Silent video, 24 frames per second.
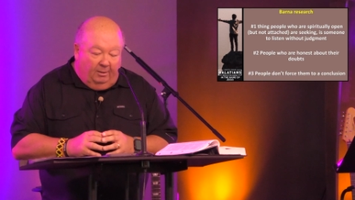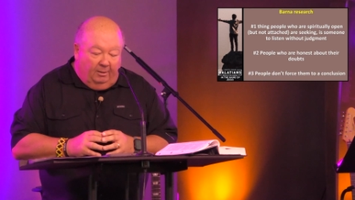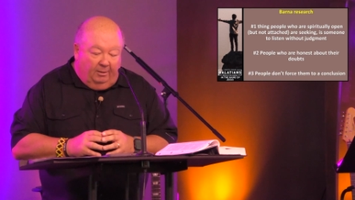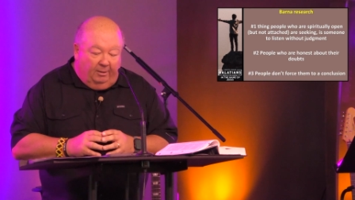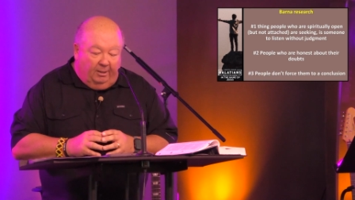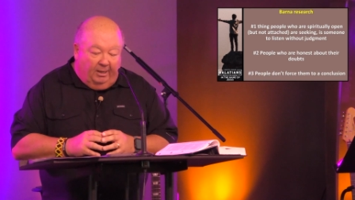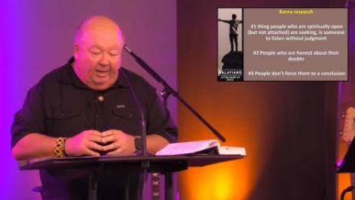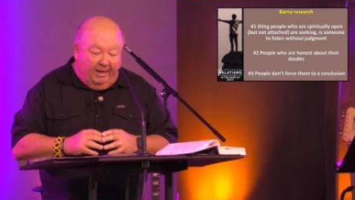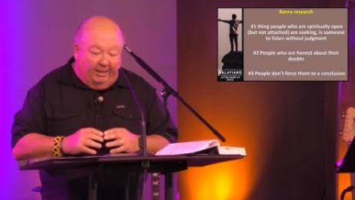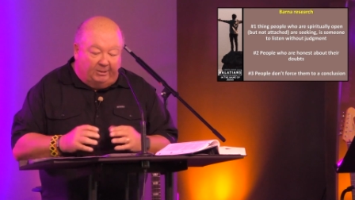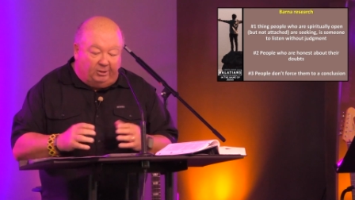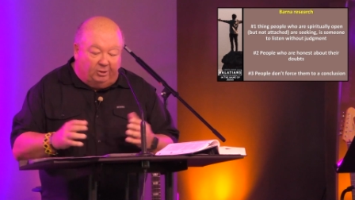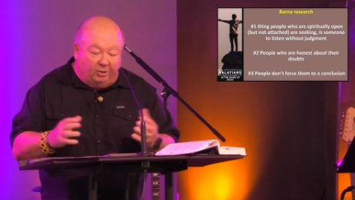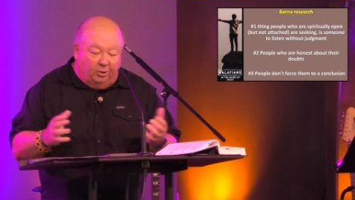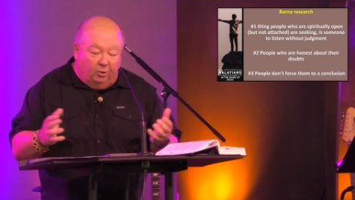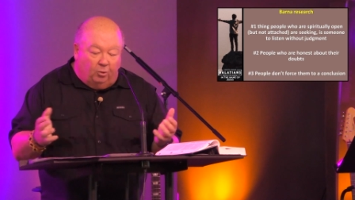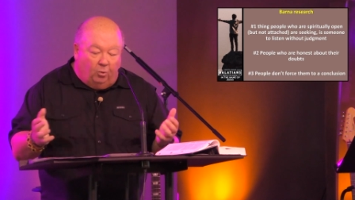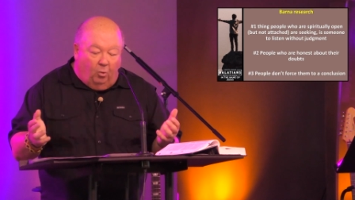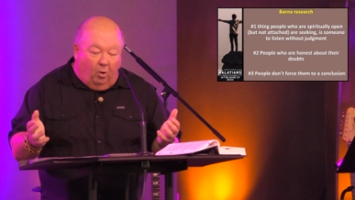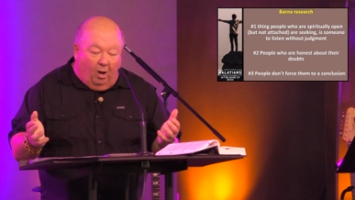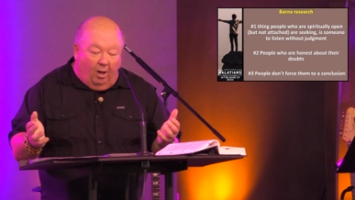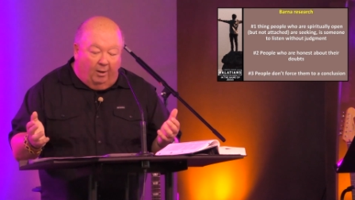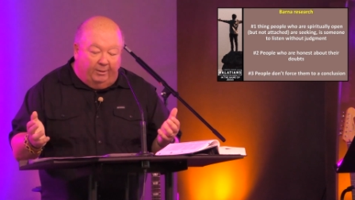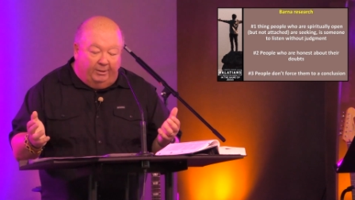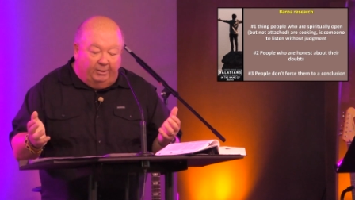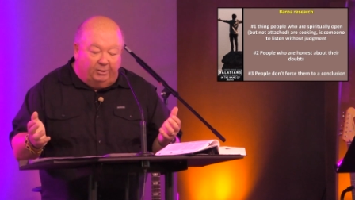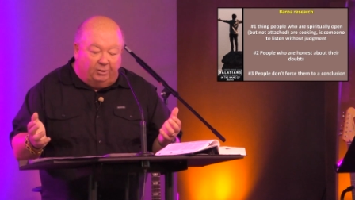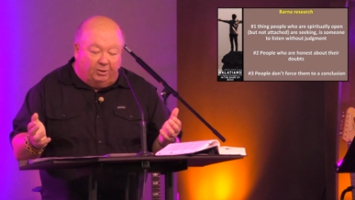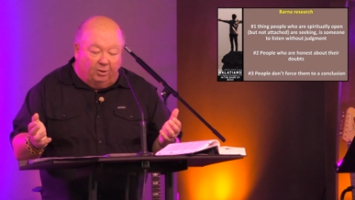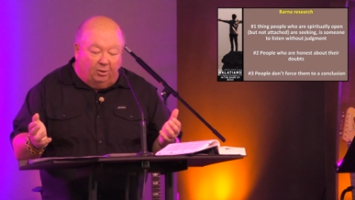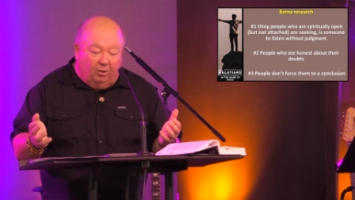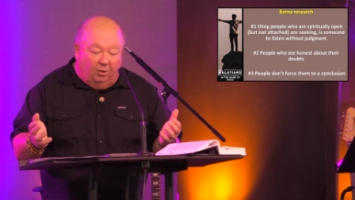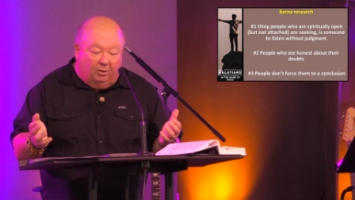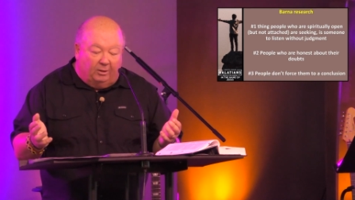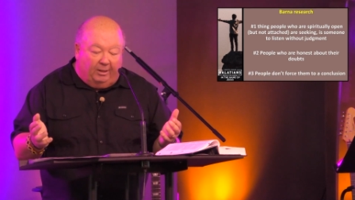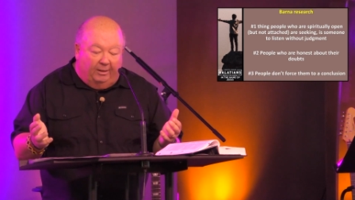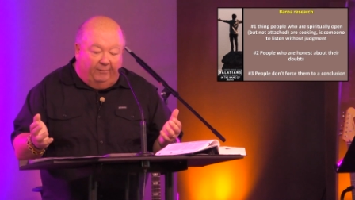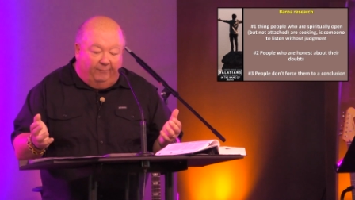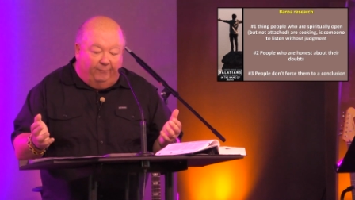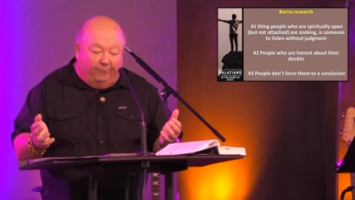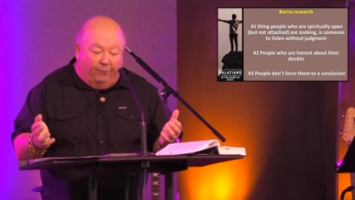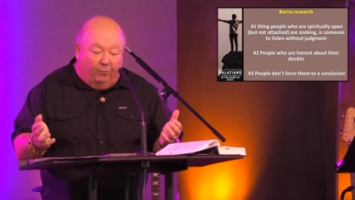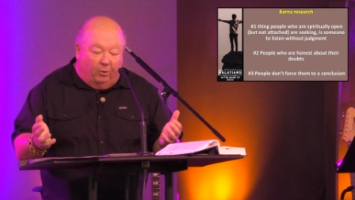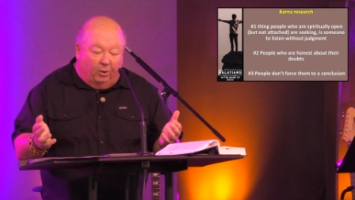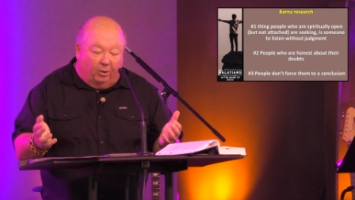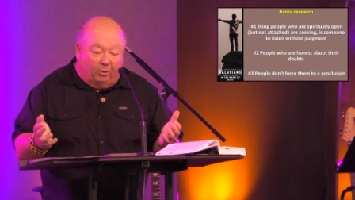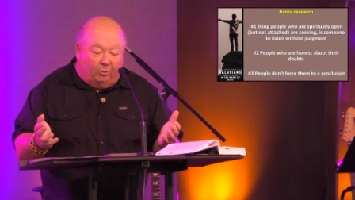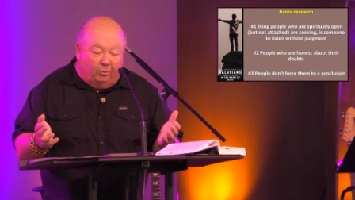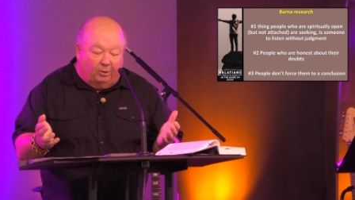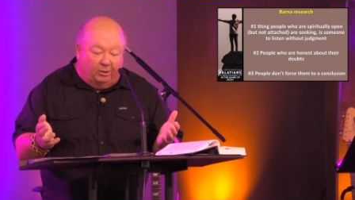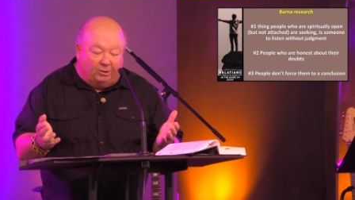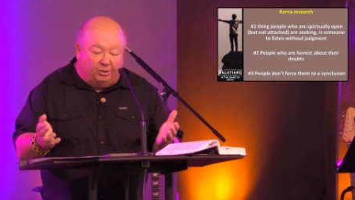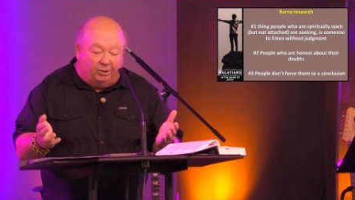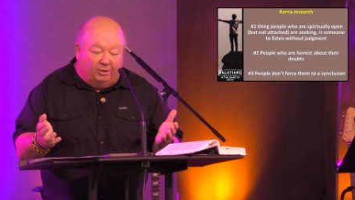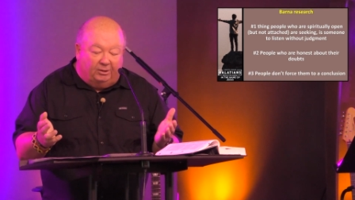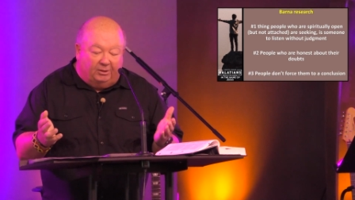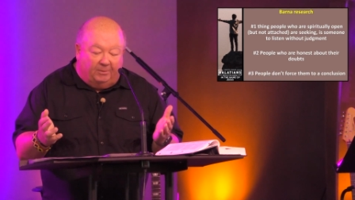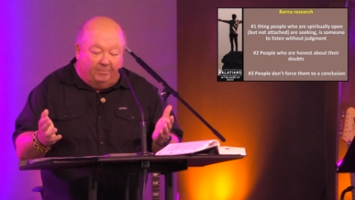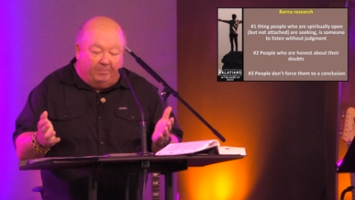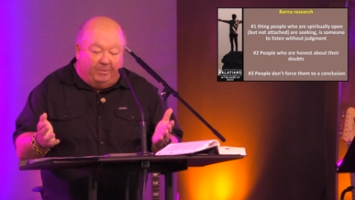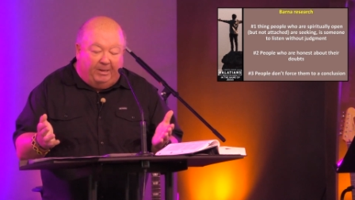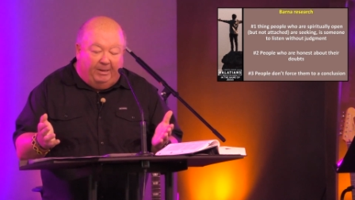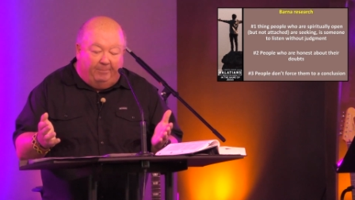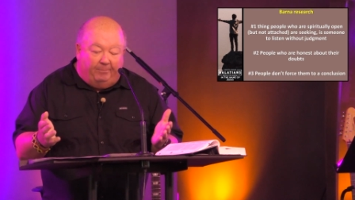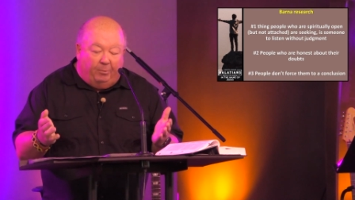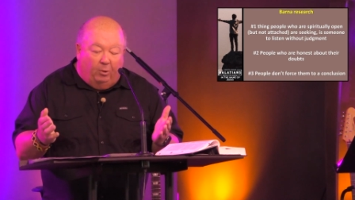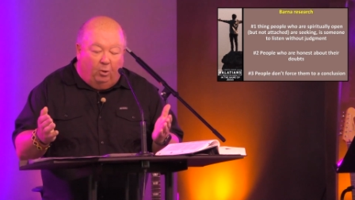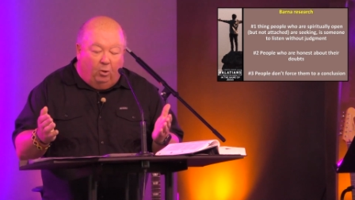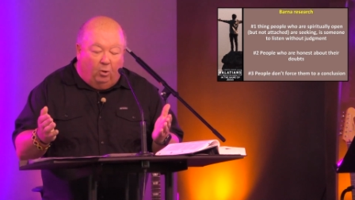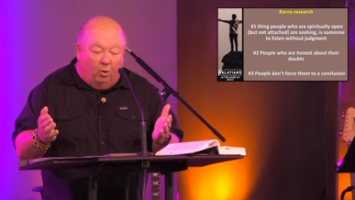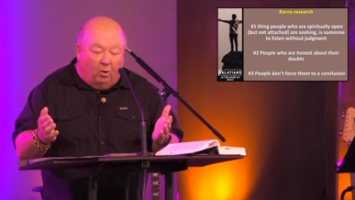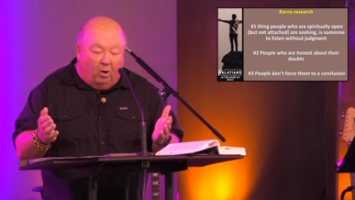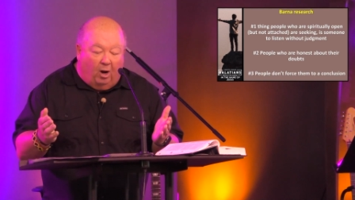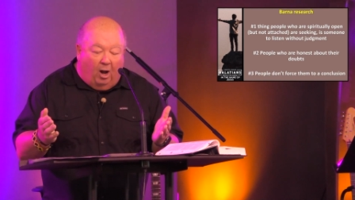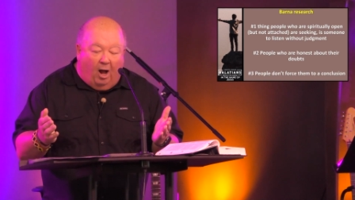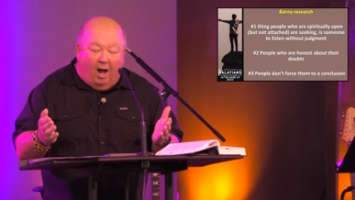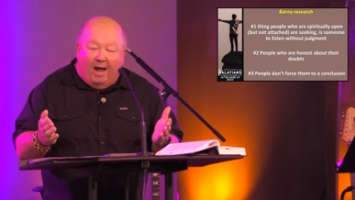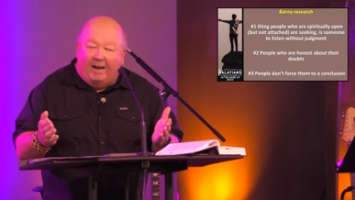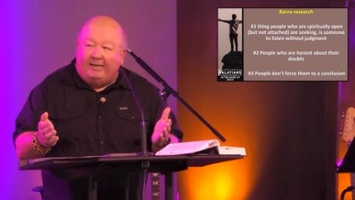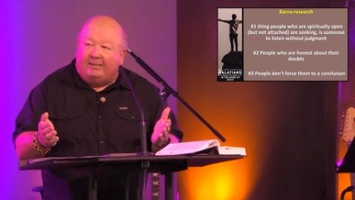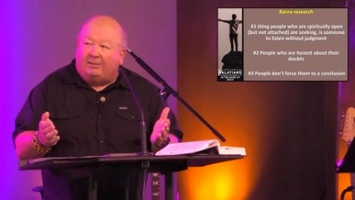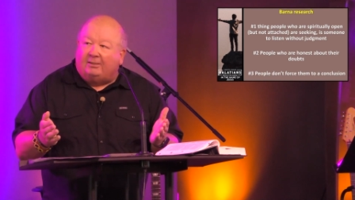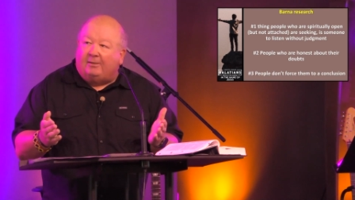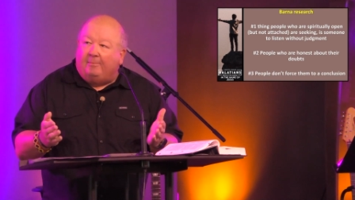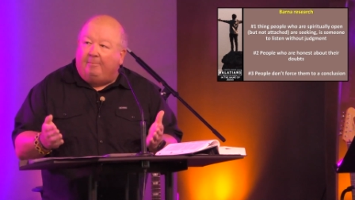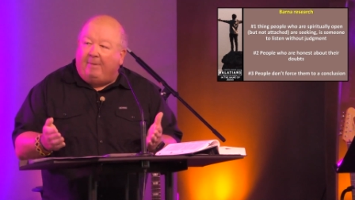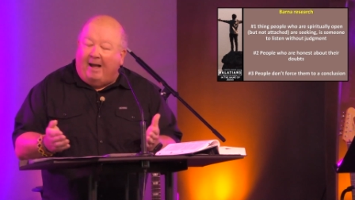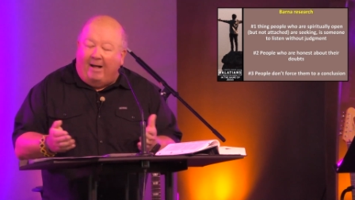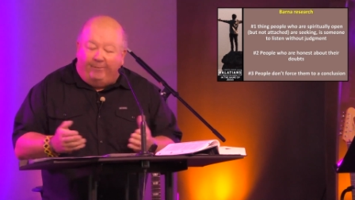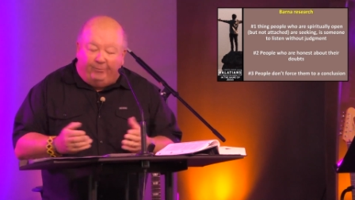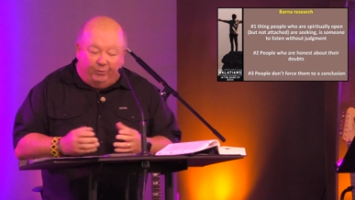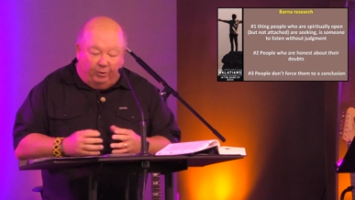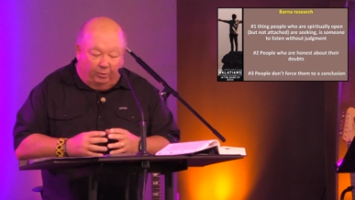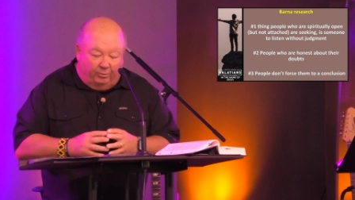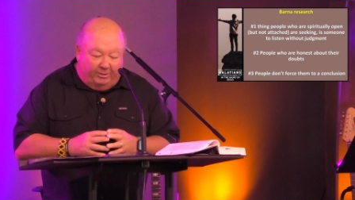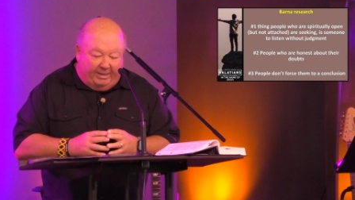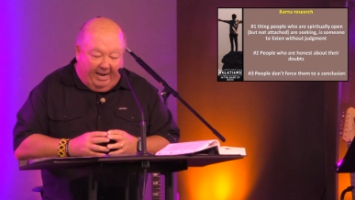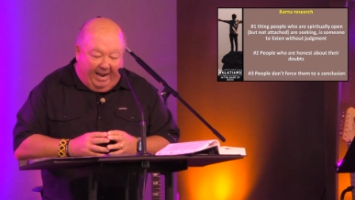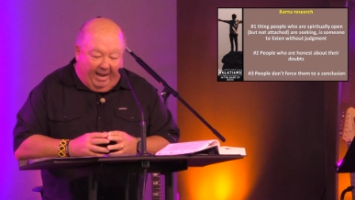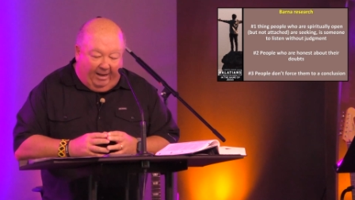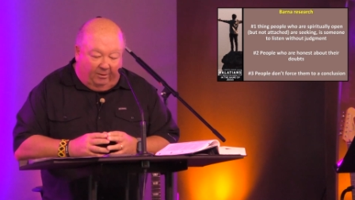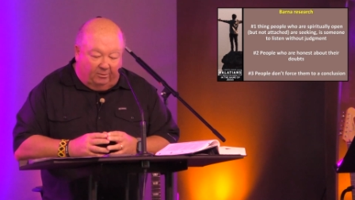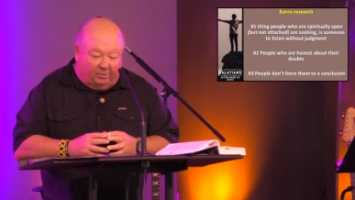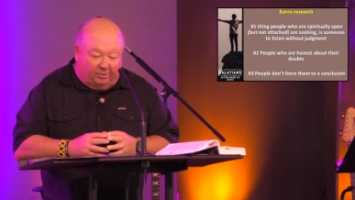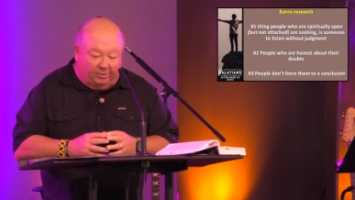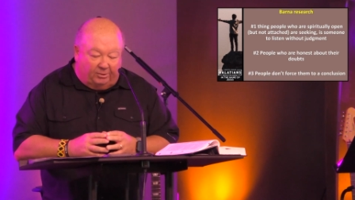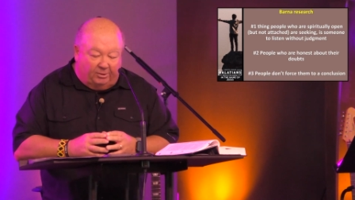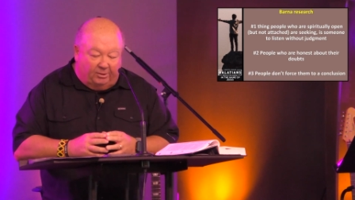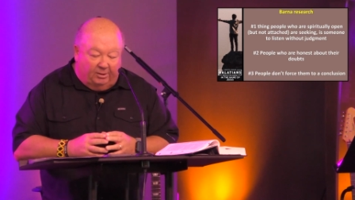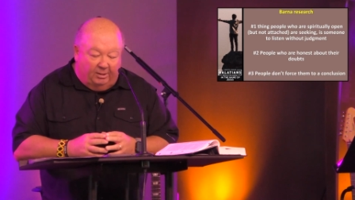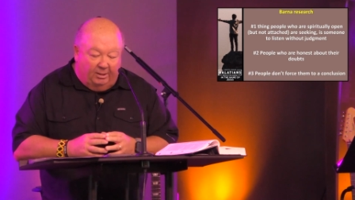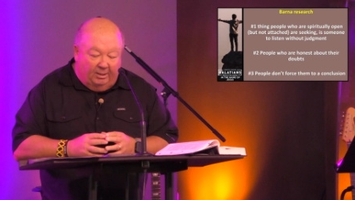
The next two qualities they're looking for in Christians are people who are honest about their doubts